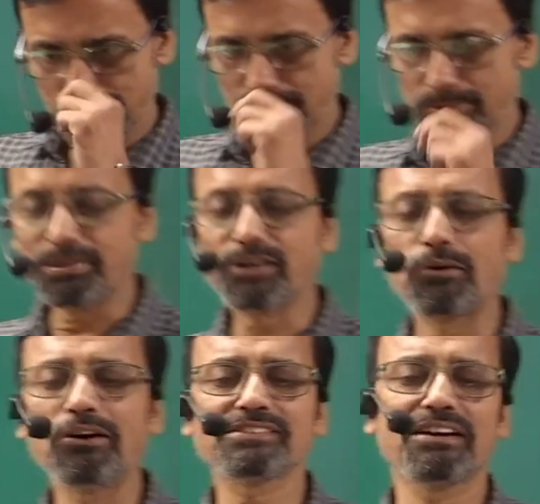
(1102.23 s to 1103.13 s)

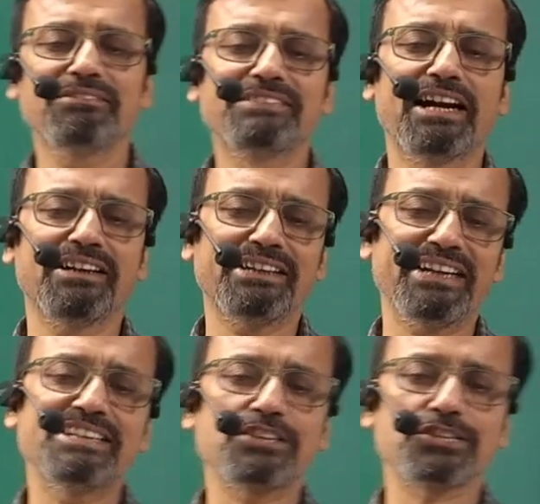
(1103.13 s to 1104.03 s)
because of their
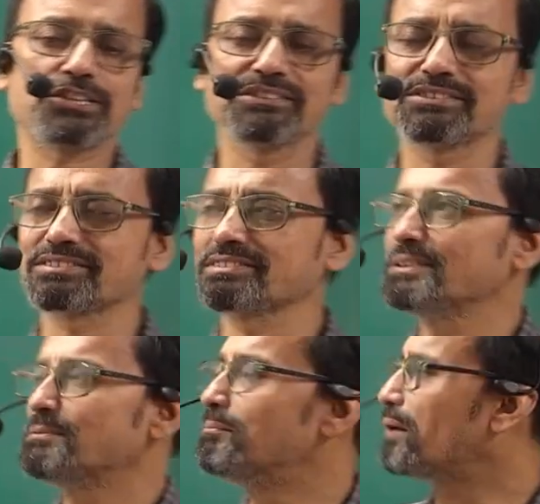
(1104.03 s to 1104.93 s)
transactions
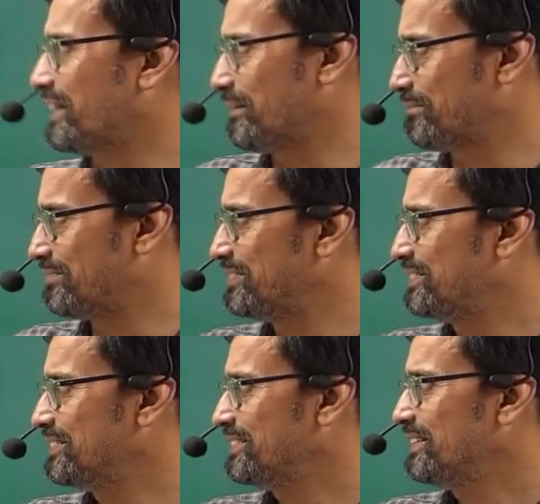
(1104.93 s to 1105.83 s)
motive.
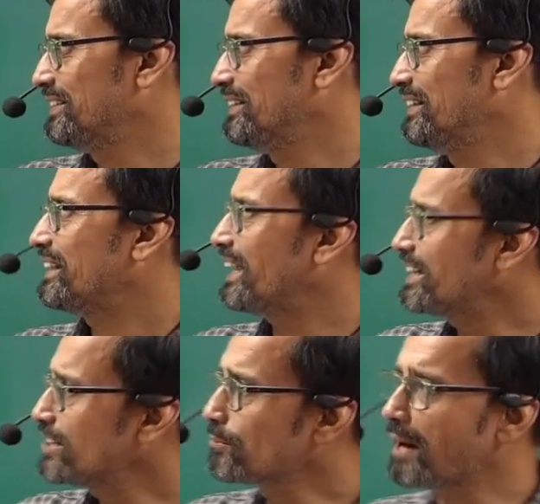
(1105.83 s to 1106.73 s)
That
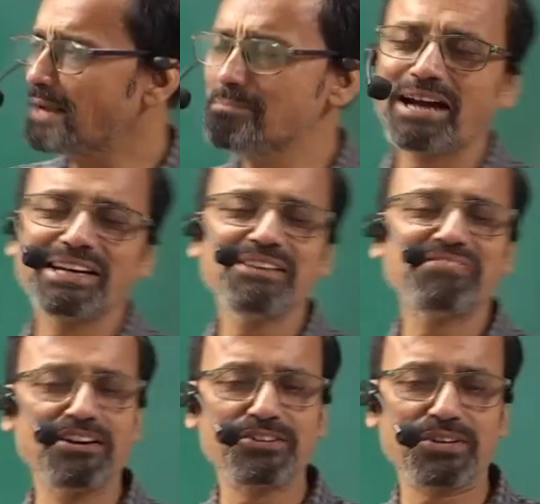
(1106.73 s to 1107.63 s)
is why money
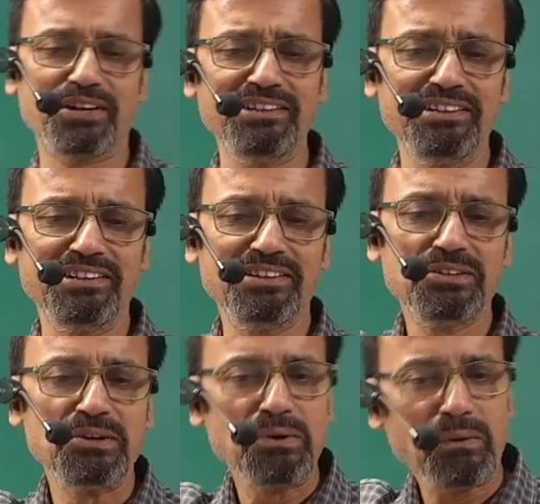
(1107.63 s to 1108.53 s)
function
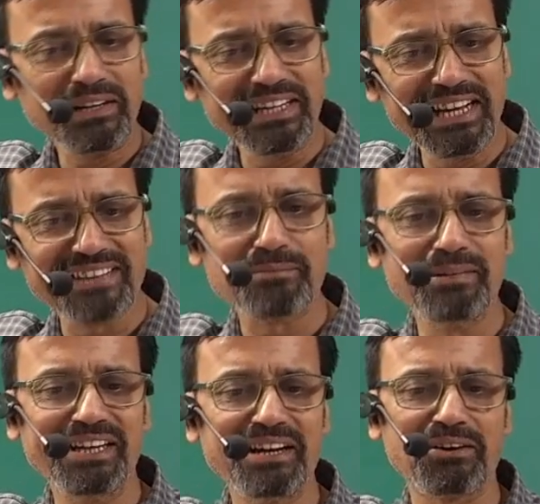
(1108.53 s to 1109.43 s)
only as a
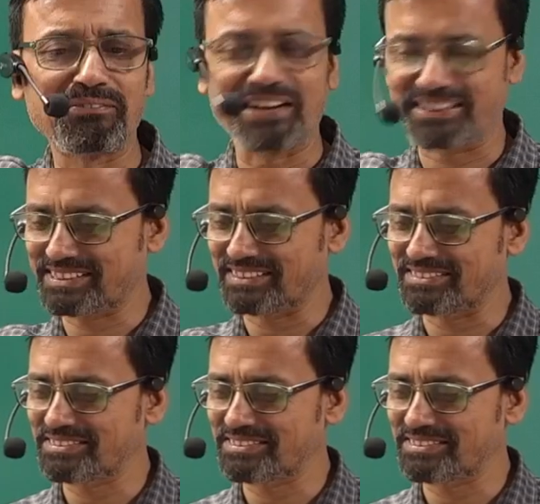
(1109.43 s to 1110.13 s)
medium of exchange.